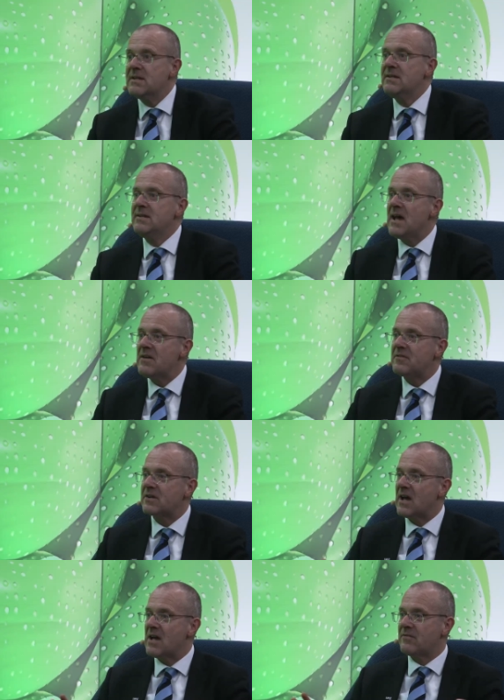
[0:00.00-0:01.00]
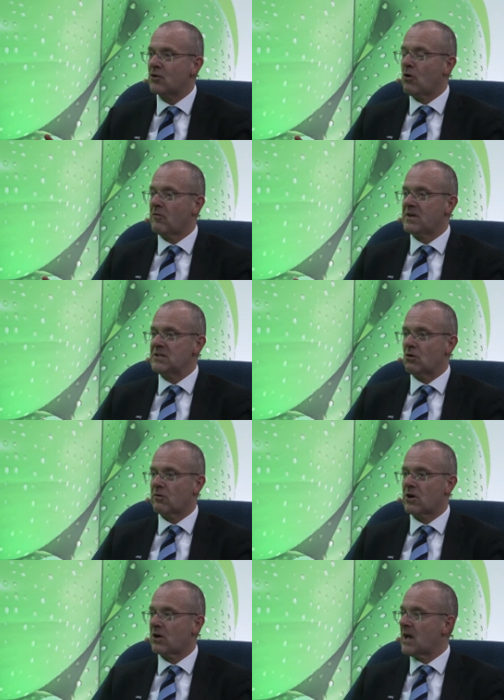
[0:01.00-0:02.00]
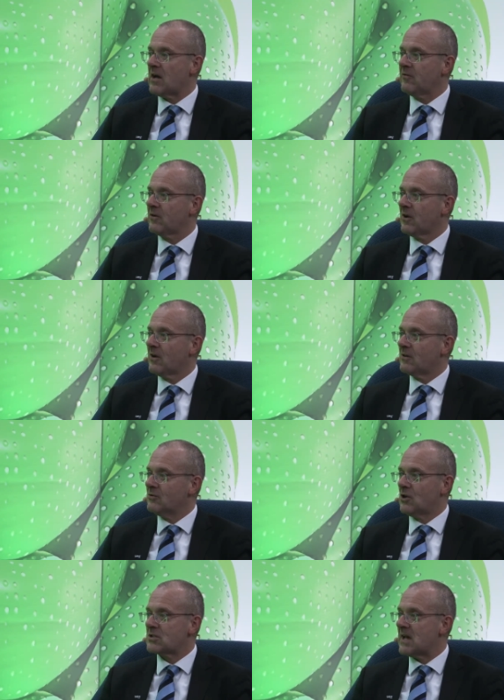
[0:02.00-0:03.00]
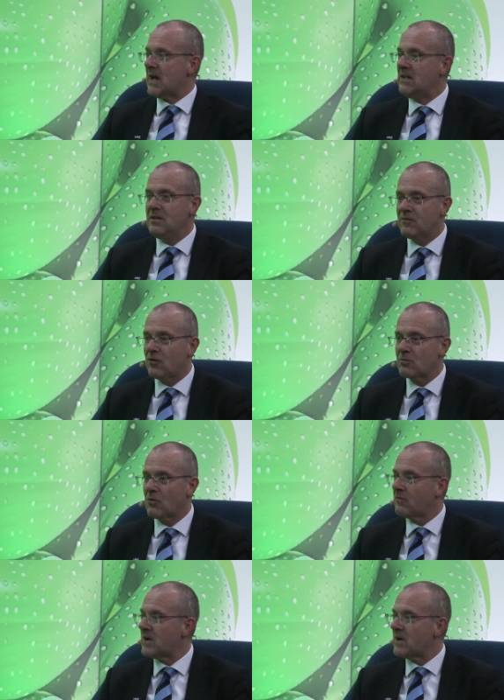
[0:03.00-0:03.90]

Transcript: never ever of his or her life does any form of